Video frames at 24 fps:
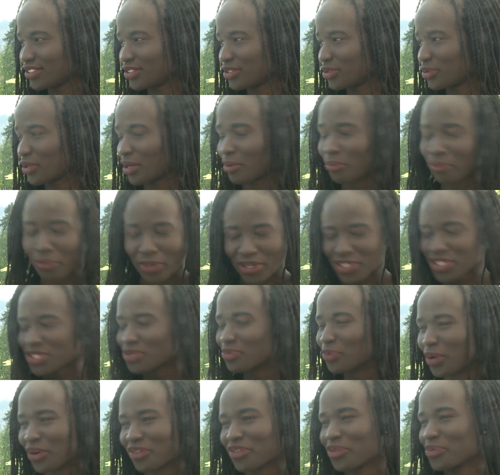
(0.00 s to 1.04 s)
you get much
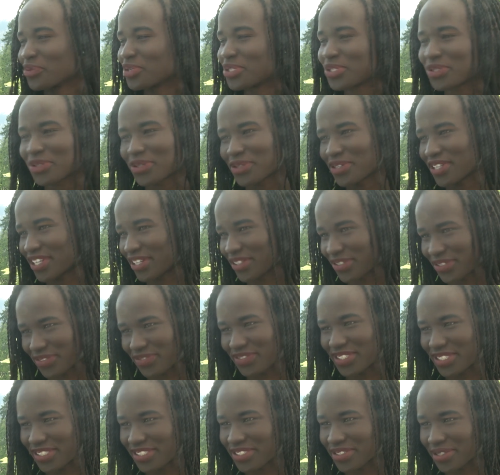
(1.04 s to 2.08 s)
more of a return out
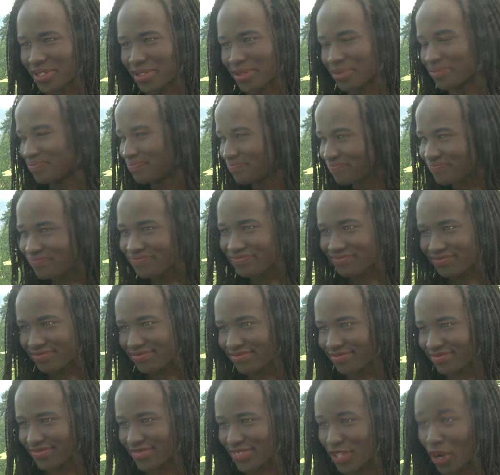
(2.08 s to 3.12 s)
of it. So
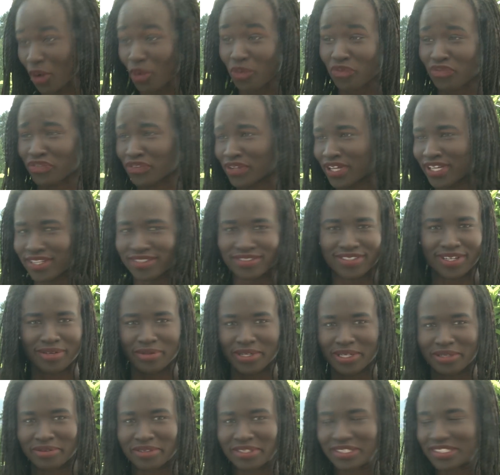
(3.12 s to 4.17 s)
hopefully, I
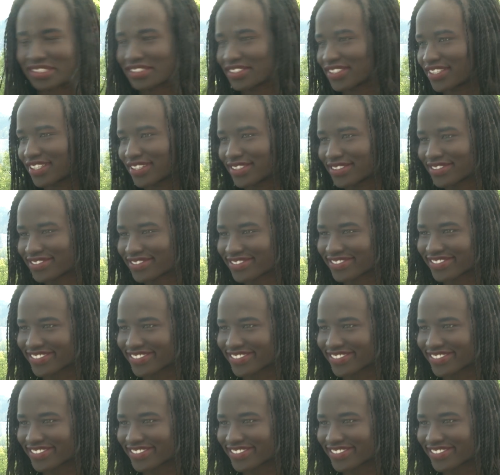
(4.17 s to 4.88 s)
mean, you know.